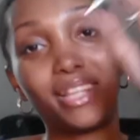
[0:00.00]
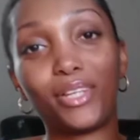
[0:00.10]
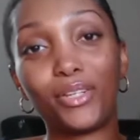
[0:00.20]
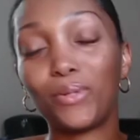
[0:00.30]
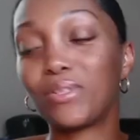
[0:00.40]

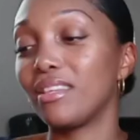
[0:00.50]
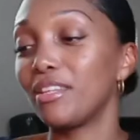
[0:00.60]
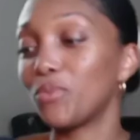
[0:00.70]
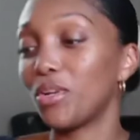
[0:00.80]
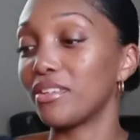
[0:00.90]
The notes to
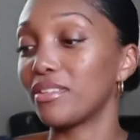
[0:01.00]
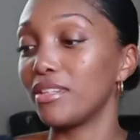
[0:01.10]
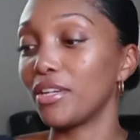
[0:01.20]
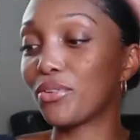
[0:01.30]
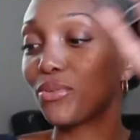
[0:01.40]
this one are
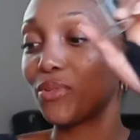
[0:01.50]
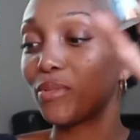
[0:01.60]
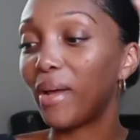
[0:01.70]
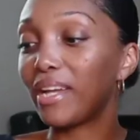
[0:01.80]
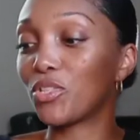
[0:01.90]
snickerdoodle
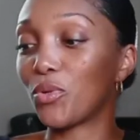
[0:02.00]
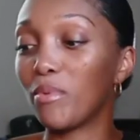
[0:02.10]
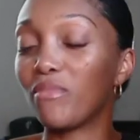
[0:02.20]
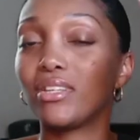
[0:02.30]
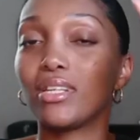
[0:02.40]
spice,
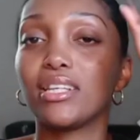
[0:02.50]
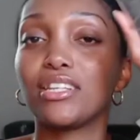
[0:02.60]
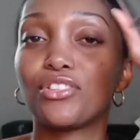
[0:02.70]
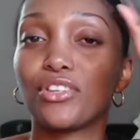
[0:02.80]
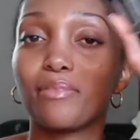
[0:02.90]
cream and vanilla,
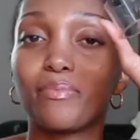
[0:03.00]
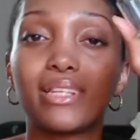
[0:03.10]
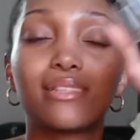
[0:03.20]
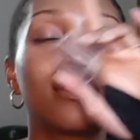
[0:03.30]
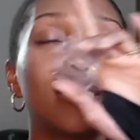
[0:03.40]
and sugar
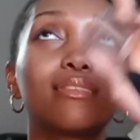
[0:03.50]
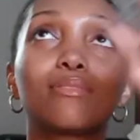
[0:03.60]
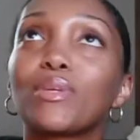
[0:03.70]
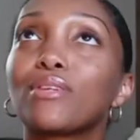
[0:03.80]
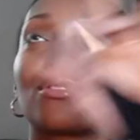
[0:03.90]
musk.
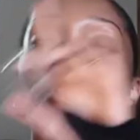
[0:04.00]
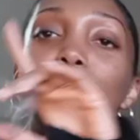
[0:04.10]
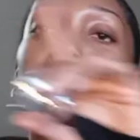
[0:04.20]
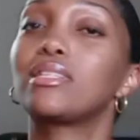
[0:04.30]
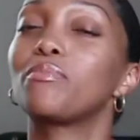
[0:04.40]
This smells
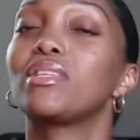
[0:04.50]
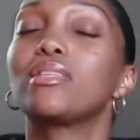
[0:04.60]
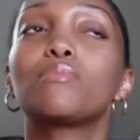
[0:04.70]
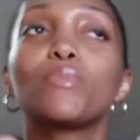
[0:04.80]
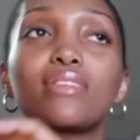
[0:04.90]
so good to me.
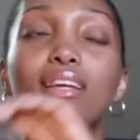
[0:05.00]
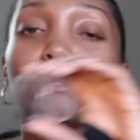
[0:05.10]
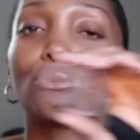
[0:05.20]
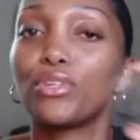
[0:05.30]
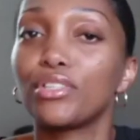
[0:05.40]
This smells like
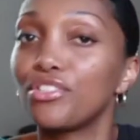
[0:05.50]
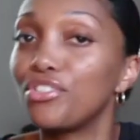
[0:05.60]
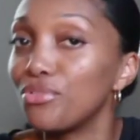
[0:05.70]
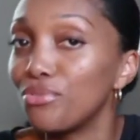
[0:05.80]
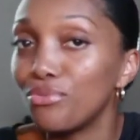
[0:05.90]
a Lorna
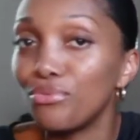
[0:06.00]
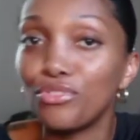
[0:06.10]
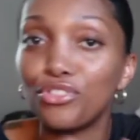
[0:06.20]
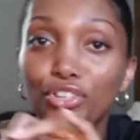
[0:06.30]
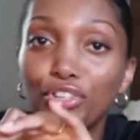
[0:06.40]

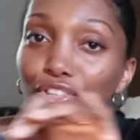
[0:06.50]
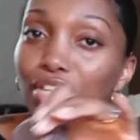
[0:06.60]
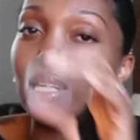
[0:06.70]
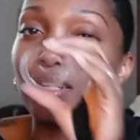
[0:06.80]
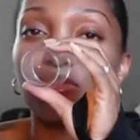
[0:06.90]
Doone sugar
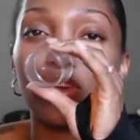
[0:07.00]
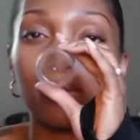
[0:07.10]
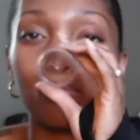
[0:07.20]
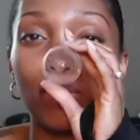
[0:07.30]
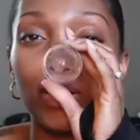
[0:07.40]
cookie. It's
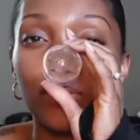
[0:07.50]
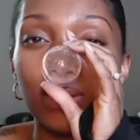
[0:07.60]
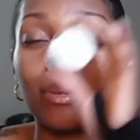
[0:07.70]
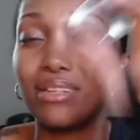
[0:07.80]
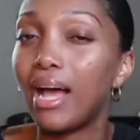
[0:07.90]
very
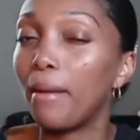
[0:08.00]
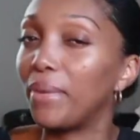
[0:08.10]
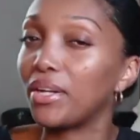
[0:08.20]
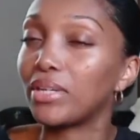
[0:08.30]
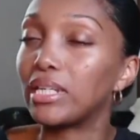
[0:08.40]
buttery, but
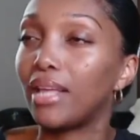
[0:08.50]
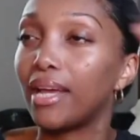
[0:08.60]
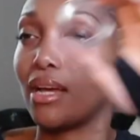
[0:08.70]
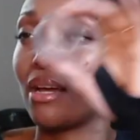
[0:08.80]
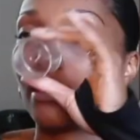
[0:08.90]
not buttery
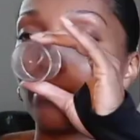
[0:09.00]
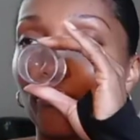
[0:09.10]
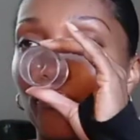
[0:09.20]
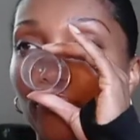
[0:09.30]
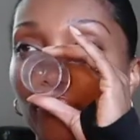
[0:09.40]
like
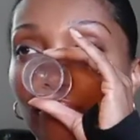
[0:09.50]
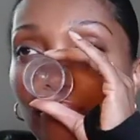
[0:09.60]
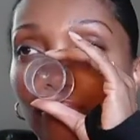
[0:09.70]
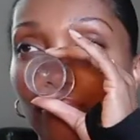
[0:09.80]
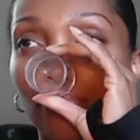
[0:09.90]
um
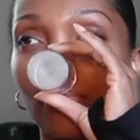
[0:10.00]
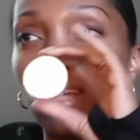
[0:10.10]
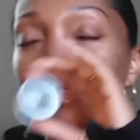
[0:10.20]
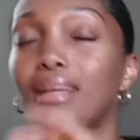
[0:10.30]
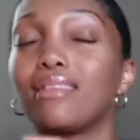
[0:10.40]

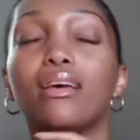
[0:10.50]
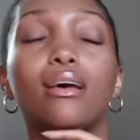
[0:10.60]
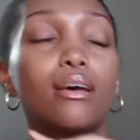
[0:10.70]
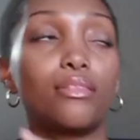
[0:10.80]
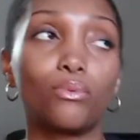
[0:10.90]
like
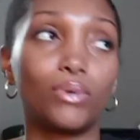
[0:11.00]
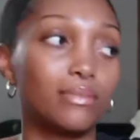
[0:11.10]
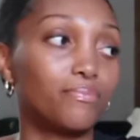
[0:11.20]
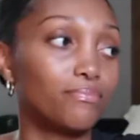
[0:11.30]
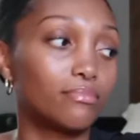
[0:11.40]
the other
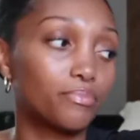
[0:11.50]
one.